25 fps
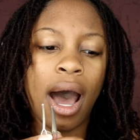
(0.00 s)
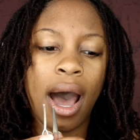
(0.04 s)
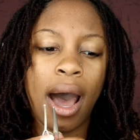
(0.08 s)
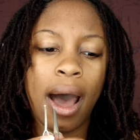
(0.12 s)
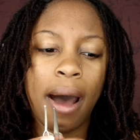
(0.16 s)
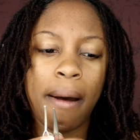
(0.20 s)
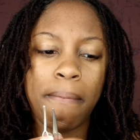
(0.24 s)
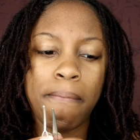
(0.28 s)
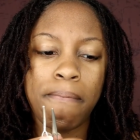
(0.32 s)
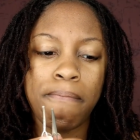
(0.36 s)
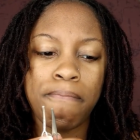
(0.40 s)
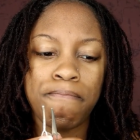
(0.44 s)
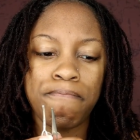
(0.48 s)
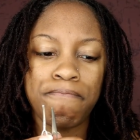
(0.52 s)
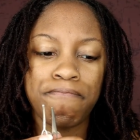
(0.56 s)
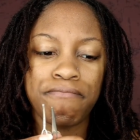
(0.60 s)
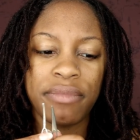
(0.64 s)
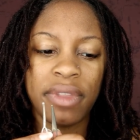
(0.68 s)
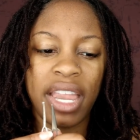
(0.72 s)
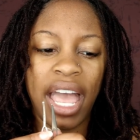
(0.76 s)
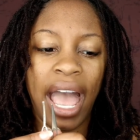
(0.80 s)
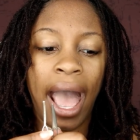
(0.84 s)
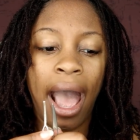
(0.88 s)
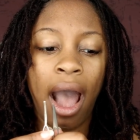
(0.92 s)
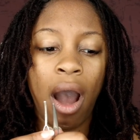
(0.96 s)

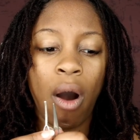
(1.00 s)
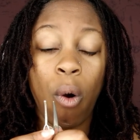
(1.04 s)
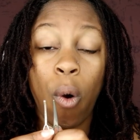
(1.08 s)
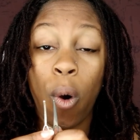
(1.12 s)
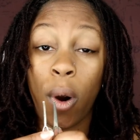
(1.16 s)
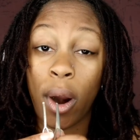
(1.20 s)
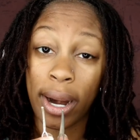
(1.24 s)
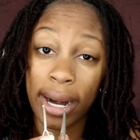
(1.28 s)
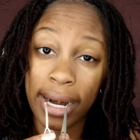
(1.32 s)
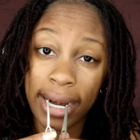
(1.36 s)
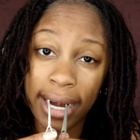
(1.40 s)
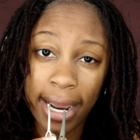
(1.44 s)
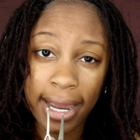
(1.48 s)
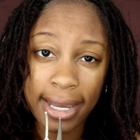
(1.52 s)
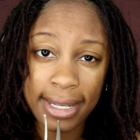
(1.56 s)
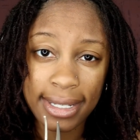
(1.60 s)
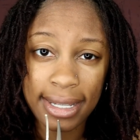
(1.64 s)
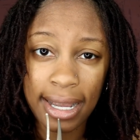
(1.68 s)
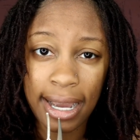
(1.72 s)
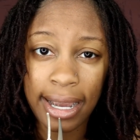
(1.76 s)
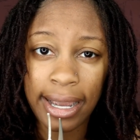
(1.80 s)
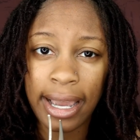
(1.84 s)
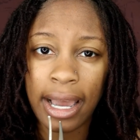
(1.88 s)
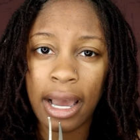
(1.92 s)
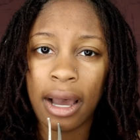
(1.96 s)
how
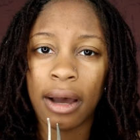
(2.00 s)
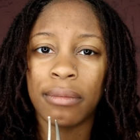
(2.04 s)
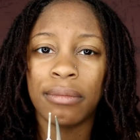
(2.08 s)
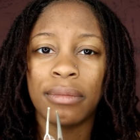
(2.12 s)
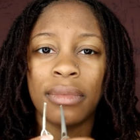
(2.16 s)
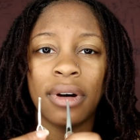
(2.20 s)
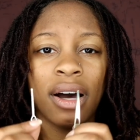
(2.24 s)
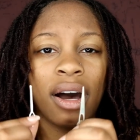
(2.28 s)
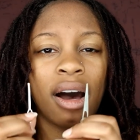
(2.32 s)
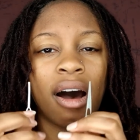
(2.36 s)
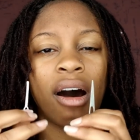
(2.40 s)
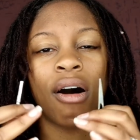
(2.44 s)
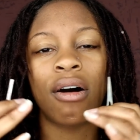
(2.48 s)
organized I am.